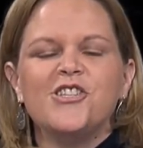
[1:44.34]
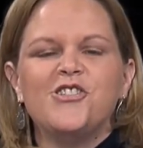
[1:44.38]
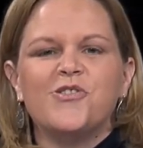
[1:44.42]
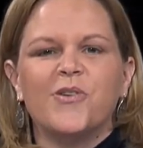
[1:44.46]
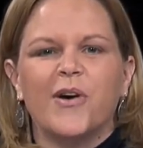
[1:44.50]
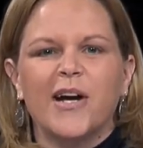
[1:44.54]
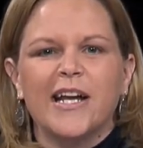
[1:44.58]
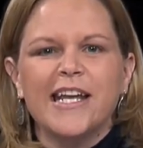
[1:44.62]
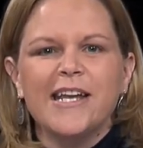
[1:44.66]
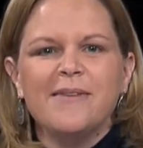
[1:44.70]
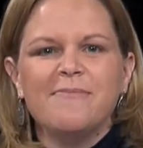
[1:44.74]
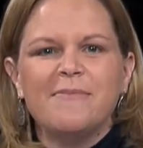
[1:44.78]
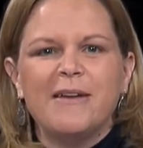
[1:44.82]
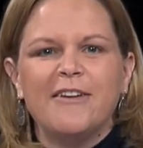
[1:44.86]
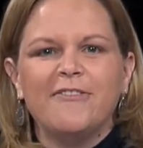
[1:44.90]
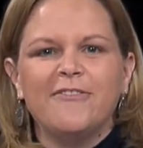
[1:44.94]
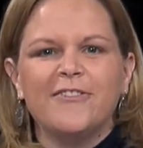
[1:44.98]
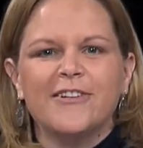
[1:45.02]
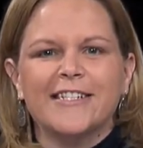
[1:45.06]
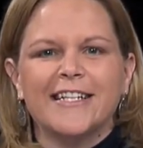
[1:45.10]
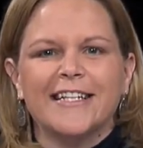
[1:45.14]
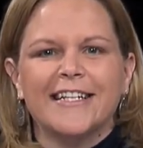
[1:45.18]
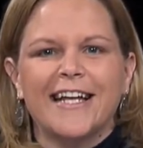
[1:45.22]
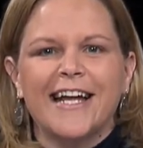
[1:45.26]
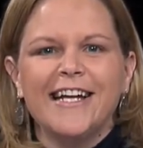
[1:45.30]
Joining me
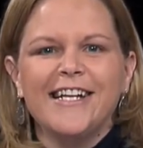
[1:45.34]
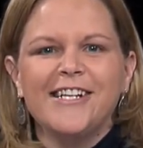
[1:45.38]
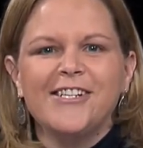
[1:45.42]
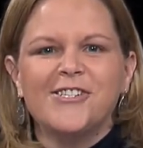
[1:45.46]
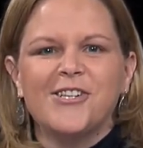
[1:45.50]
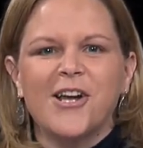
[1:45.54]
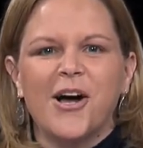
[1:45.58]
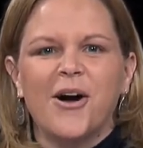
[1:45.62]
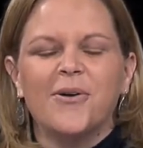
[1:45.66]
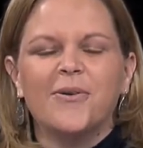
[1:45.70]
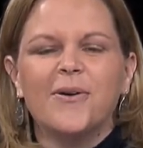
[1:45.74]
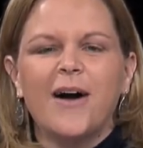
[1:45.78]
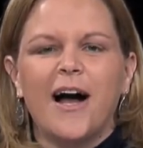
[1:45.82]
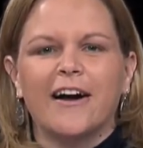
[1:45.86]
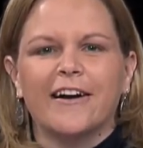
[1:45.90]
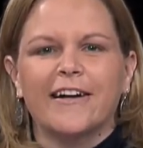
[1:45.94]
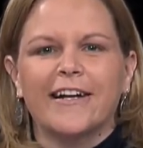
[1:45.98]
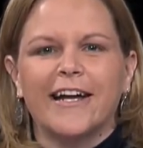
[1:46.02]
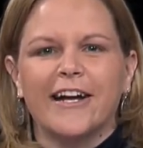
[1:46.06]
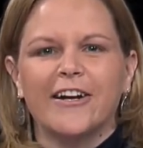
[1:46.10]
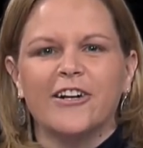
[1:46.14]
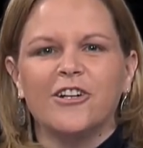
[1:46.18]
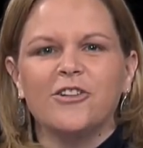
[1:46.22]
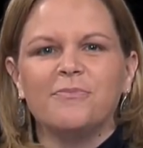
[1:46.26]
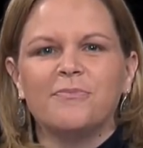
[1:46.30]
for tonight's show are
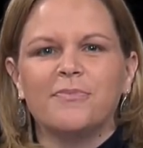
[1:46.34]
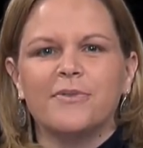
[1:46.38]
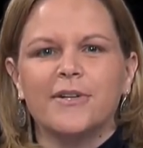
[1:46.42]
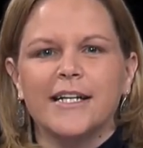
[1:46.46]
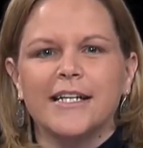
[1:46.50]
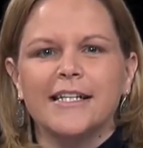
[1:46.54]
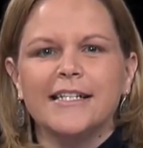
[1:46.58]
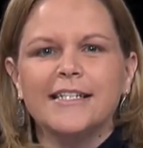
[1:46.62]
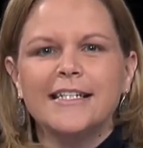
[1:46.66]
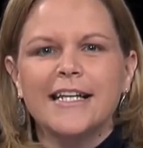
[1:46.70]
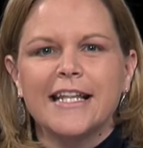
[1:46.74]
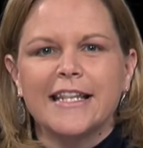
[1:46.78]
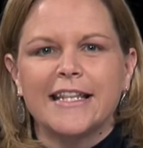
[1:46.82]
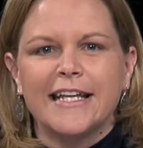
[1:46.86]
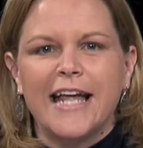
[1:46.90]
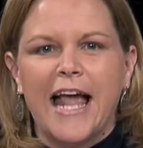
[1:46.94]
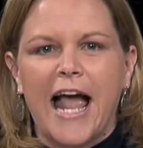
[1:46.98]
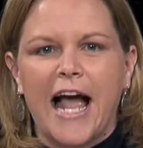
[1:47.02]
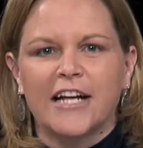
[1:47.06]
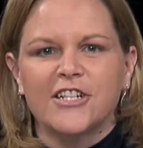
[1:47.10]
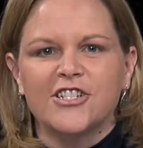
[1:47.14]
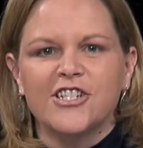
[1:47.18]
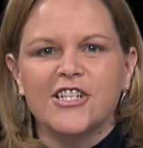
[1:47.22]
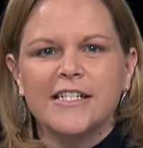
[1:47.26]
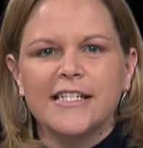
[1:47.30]
Carol Priest, the
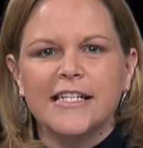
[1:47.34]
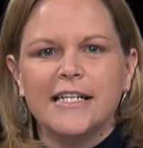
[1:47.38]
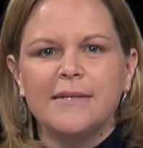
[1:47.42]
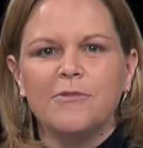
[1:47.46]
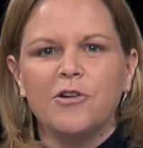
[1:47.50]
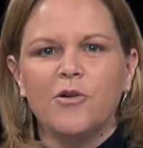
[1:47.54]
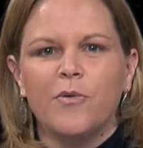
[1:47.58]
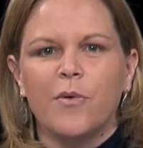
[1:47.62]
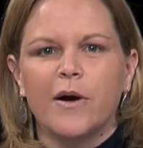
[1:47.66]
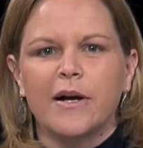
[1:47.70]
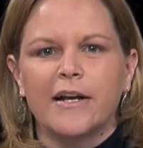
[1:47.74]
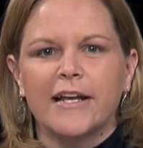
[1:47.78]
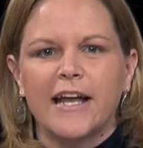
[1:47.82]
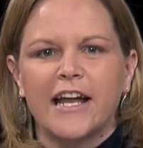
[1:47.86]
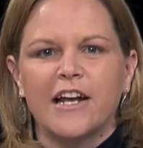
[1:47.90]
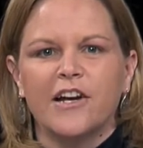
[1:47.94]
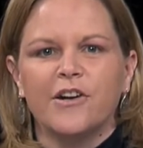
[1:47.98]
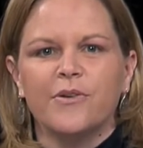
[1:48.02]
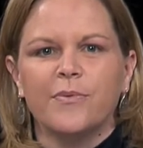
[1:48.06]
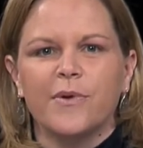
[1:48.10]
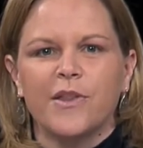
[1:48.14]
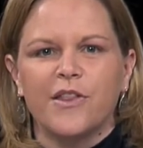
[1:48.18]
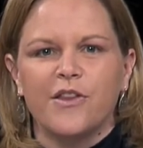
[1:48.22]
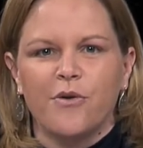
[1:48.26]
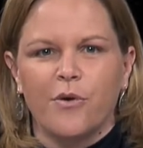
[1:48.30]
Action Team
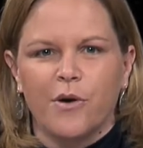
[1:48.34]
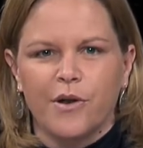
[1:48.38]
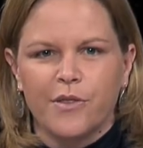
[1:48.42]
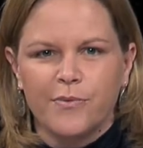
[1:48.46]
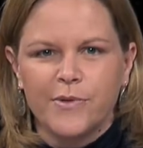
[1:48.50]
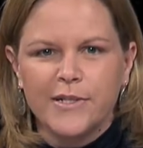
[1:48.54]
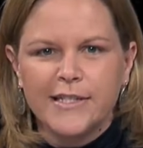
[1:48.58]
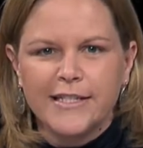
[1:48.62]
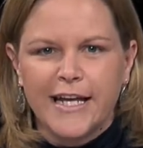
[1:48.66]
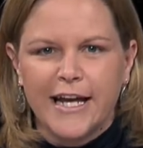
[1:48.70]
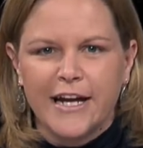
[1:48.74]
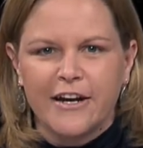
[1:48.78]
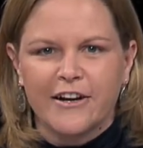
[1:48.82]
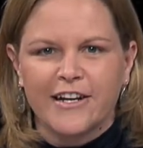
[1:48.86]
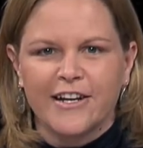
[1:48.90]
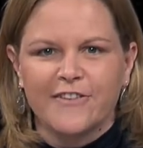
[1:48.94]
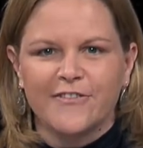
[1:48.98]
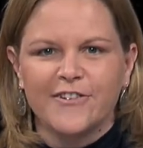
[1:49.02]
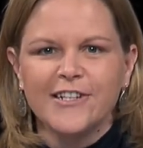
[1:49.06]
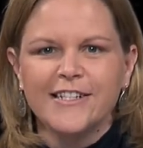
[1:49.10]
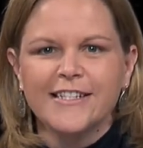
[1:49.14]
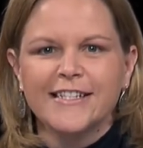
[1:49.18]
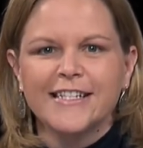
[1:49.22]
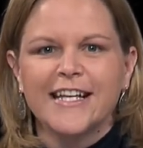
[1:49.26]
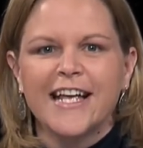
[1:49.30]
Coordinator with Northwoods
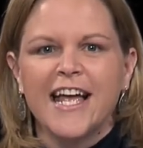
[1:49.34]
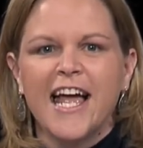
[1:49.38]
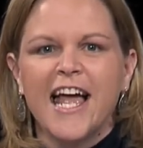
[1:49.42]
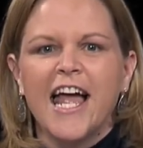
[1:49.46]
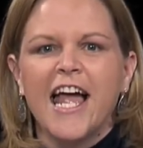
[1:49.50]
Caregivers,